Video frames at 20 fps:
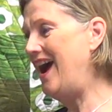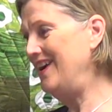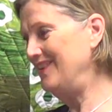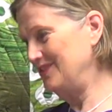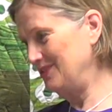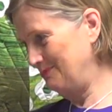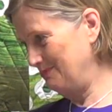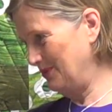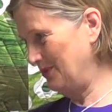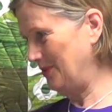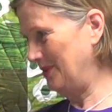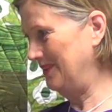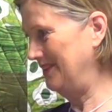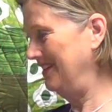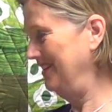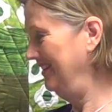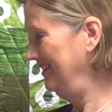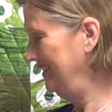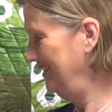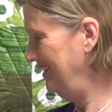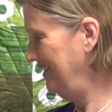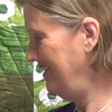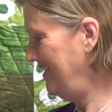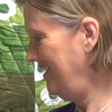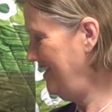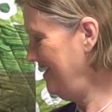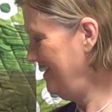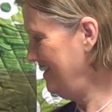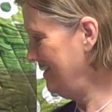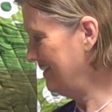Outer border.
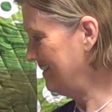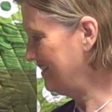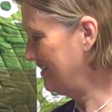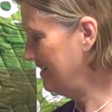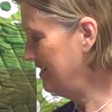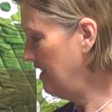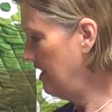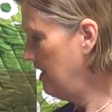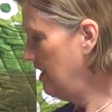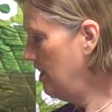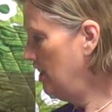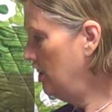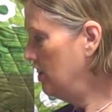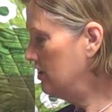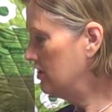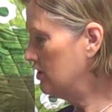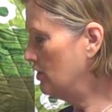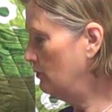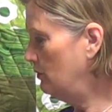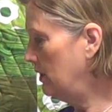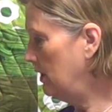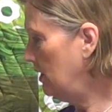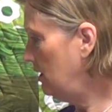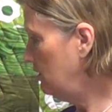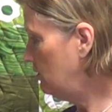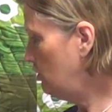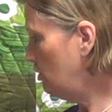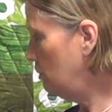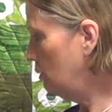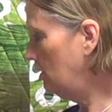Yes. So we
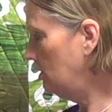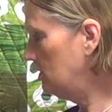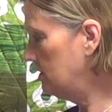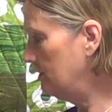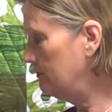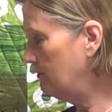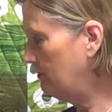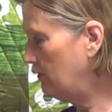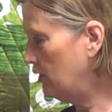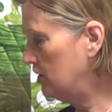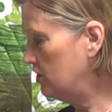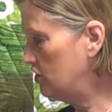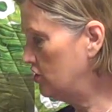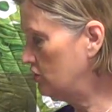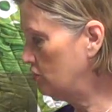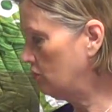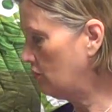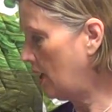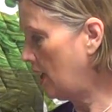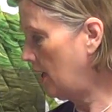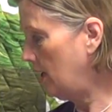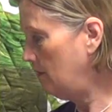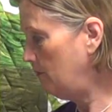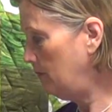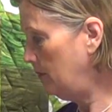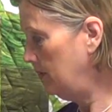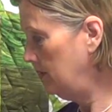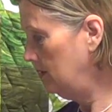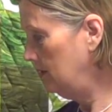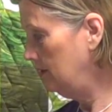took some of our scrap
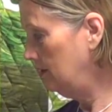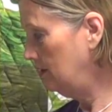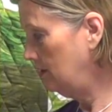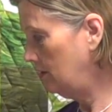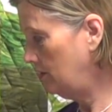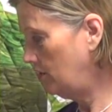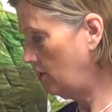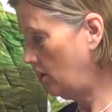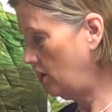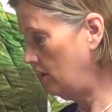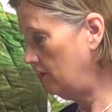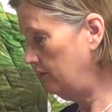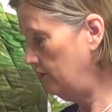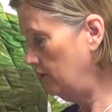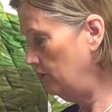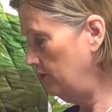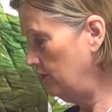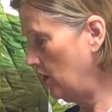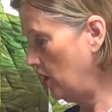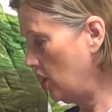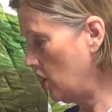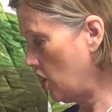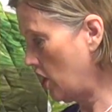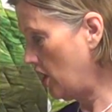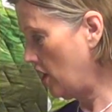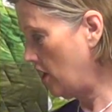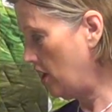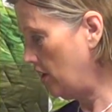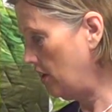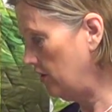off of
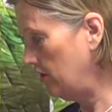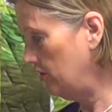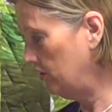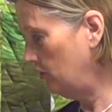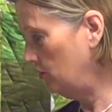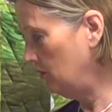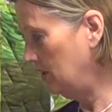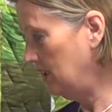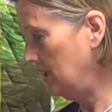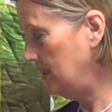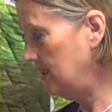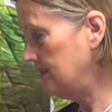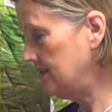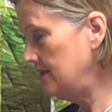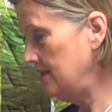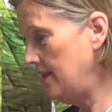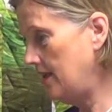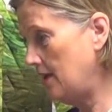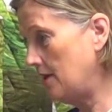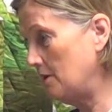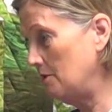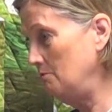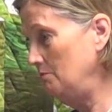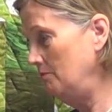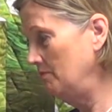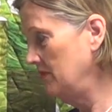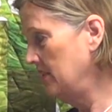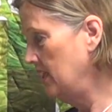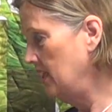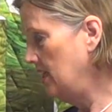our green eggs and ham
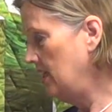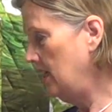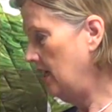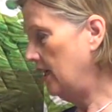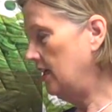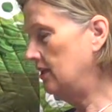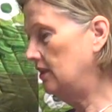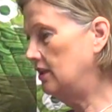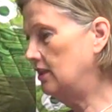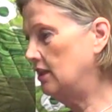and